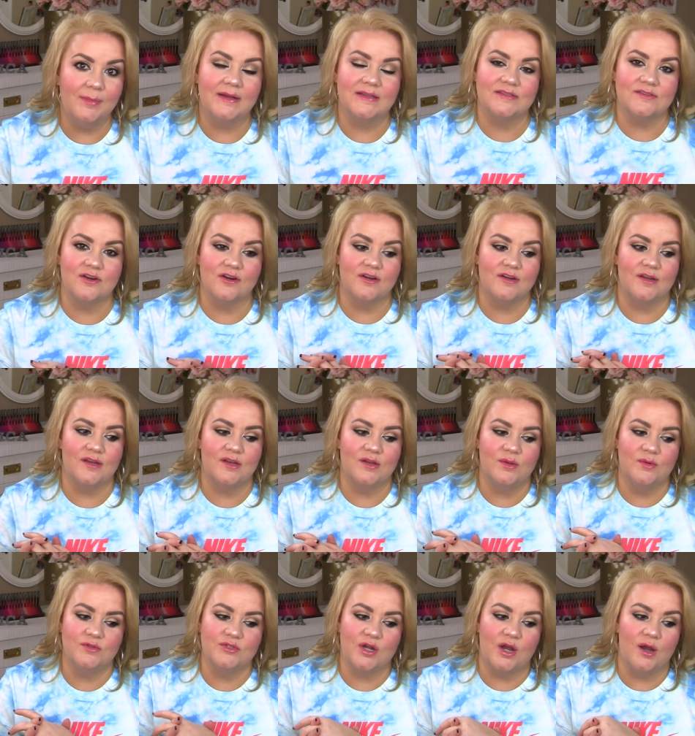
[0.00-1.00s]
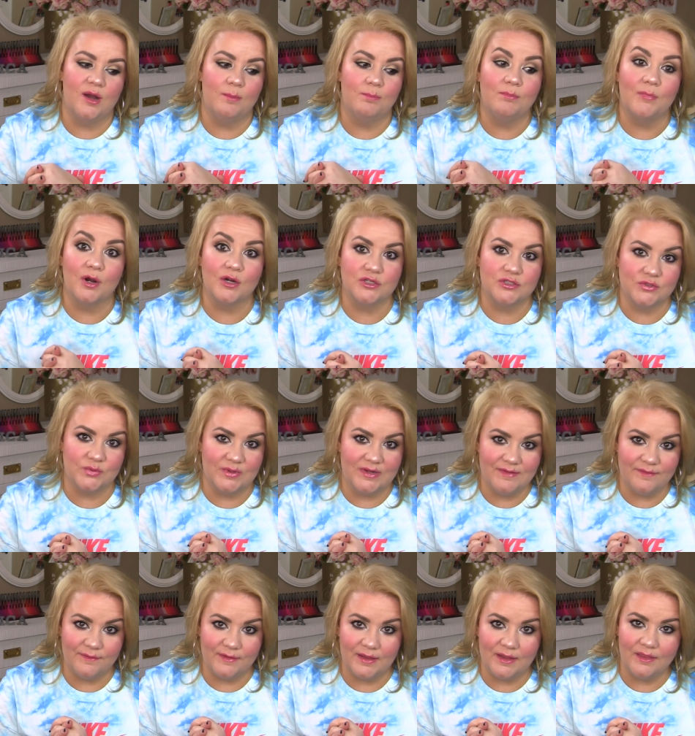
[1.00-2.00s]
I started a new job March
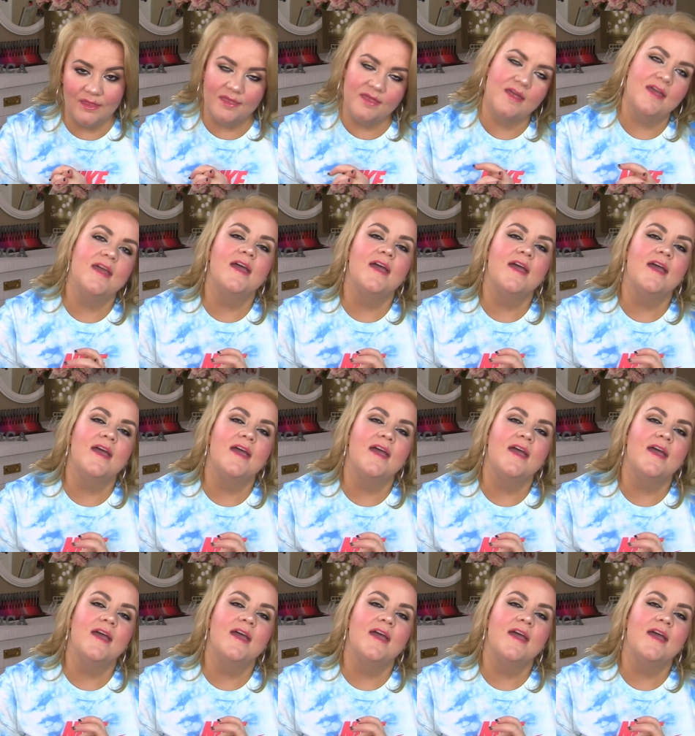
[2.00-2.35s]
25th,